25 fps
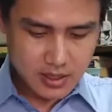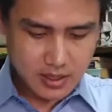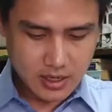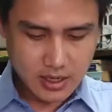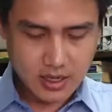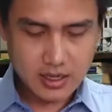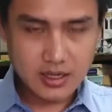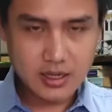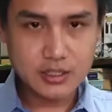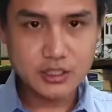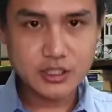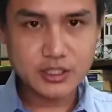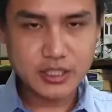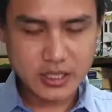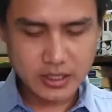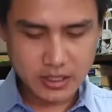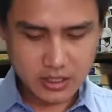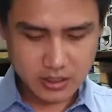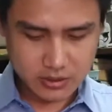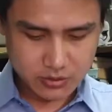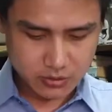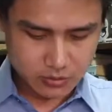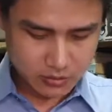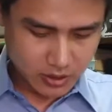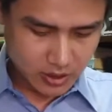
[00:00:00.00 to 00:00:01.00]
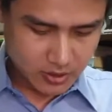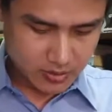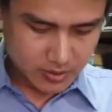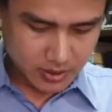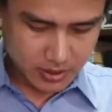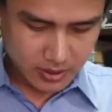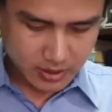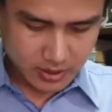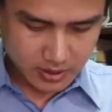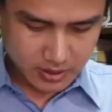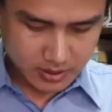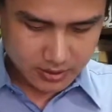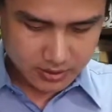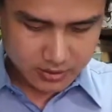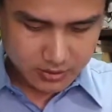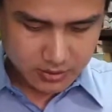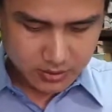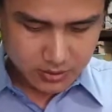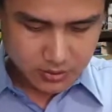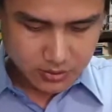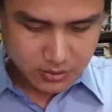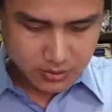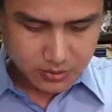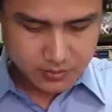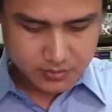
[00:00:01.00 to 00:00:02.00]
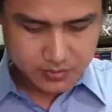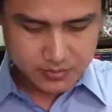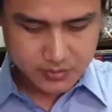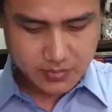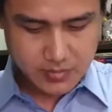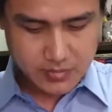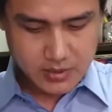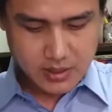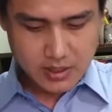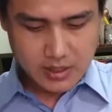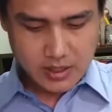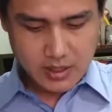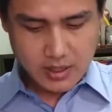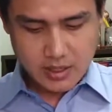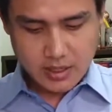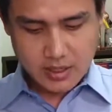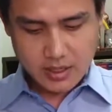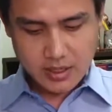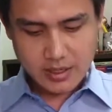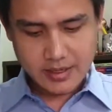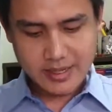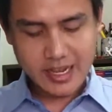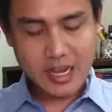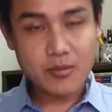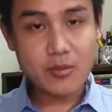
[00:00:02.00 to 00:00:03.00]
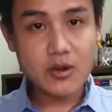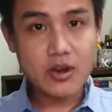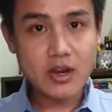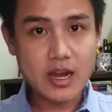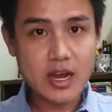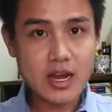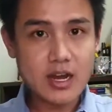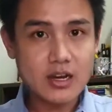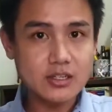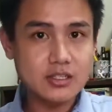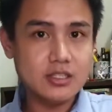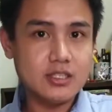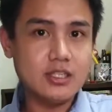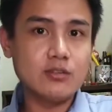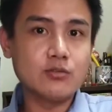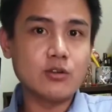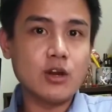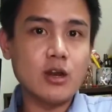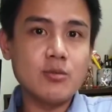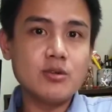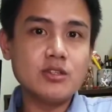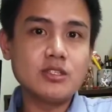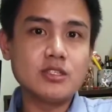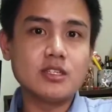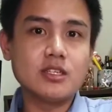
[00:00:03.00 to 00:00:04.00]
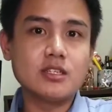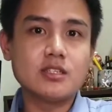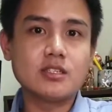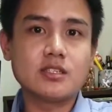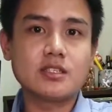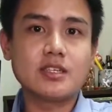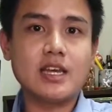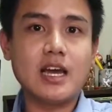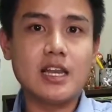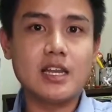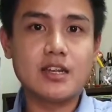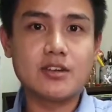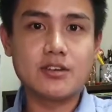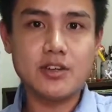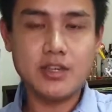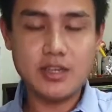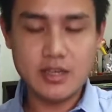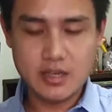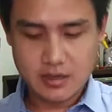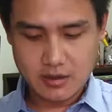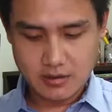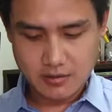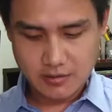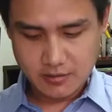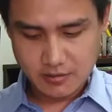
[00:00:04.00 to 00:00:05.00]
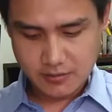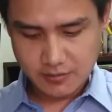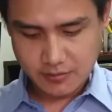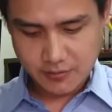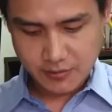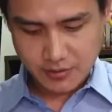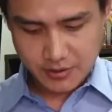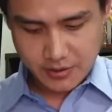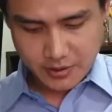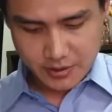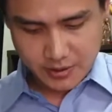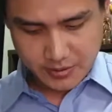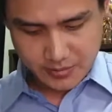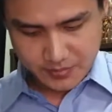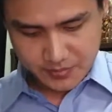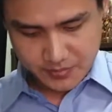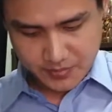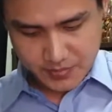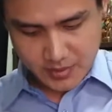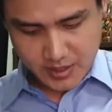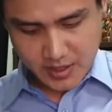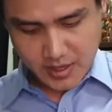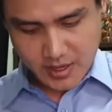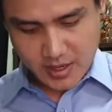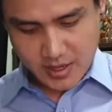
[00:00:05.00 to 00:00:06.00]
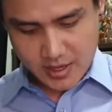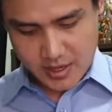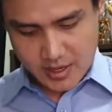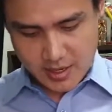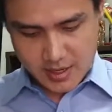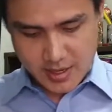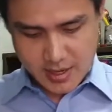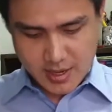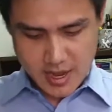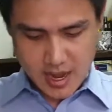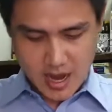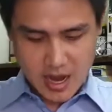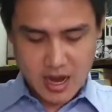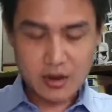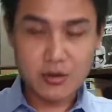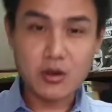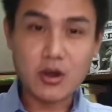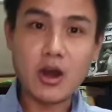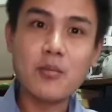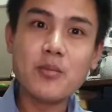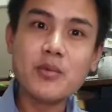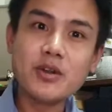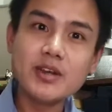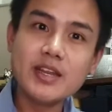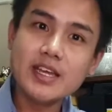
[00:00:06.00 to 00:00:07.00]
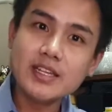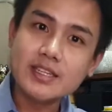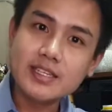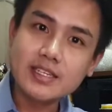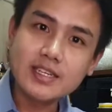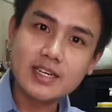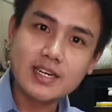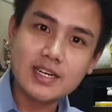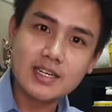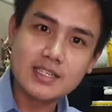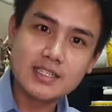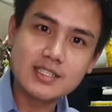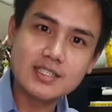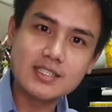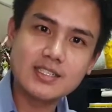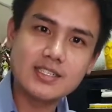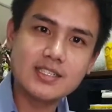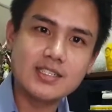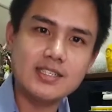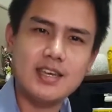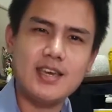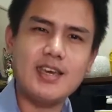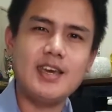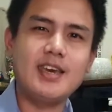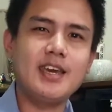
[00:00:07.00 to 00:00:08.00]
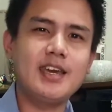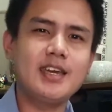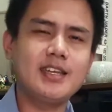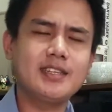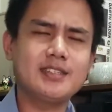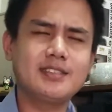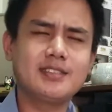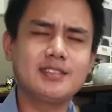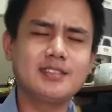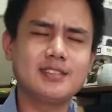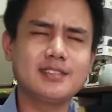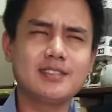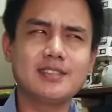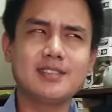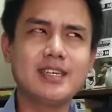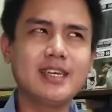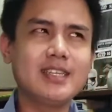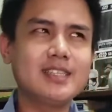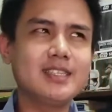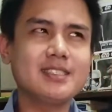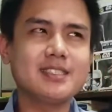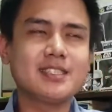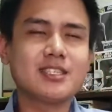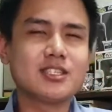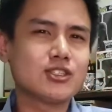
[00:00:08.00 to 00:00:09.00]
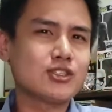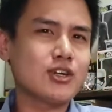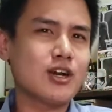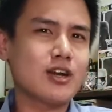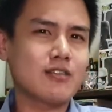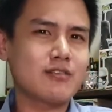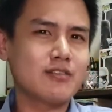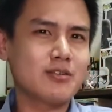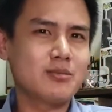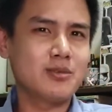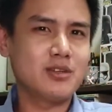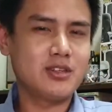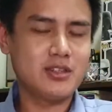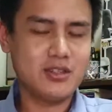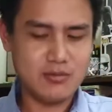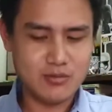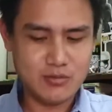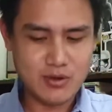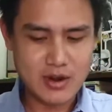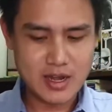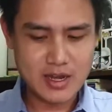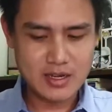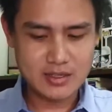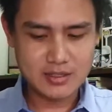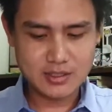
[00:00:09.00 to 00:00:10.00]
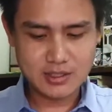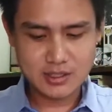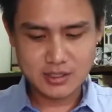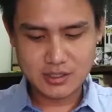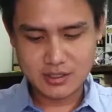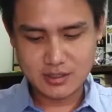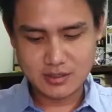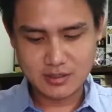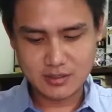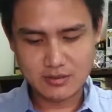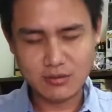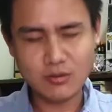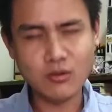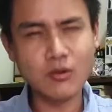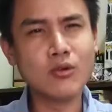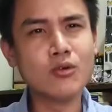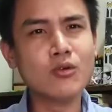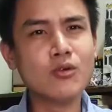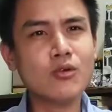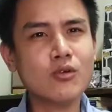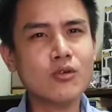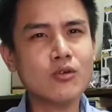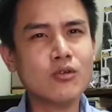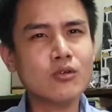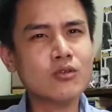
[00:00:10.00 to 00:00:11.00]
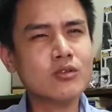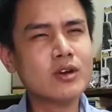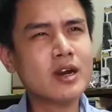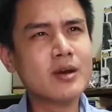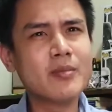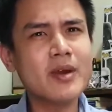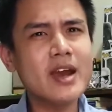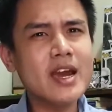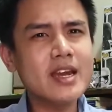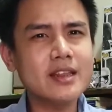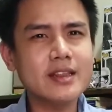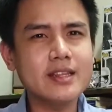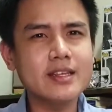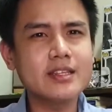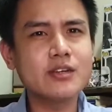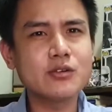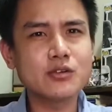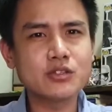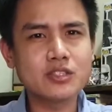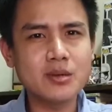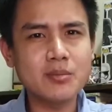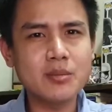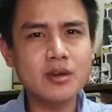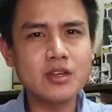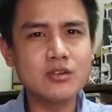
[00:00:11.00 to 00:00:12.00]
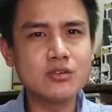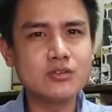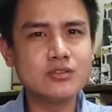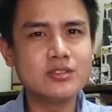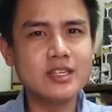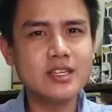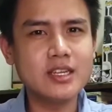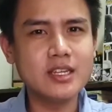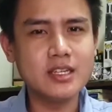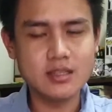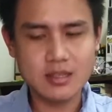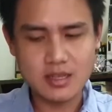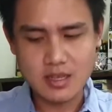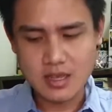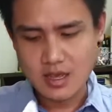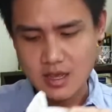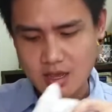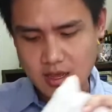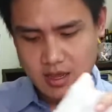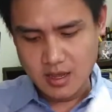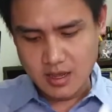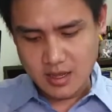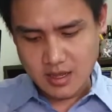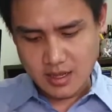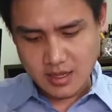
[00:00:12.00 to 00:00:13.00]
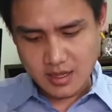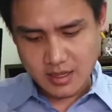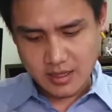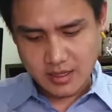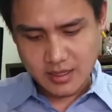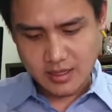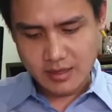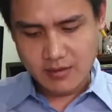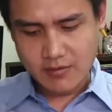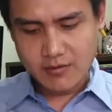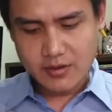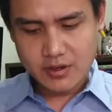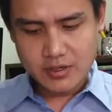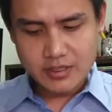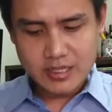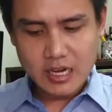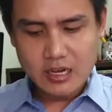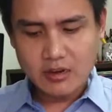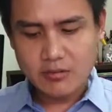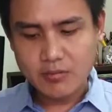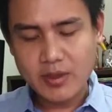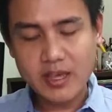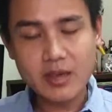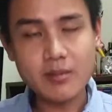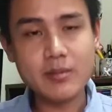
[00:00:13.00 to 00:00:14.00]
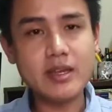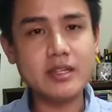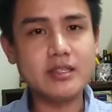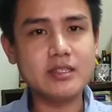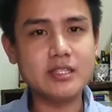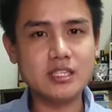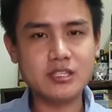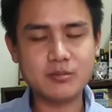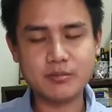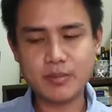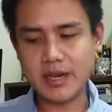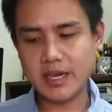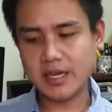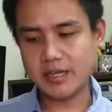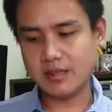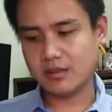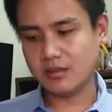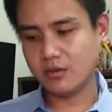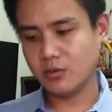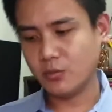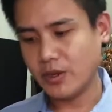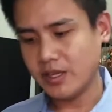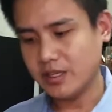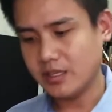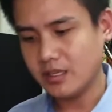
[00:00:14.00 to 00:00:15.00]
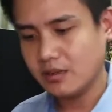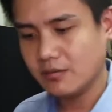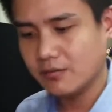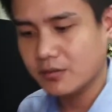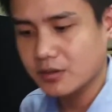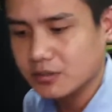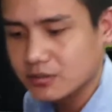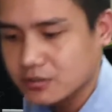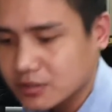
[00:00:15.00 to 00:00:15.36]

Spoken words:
shout out to Camera House in Robinson's Galleria for accommodating us and getting the stock from another branch, who apparently there was someone who didn't give their down payment despite waiting for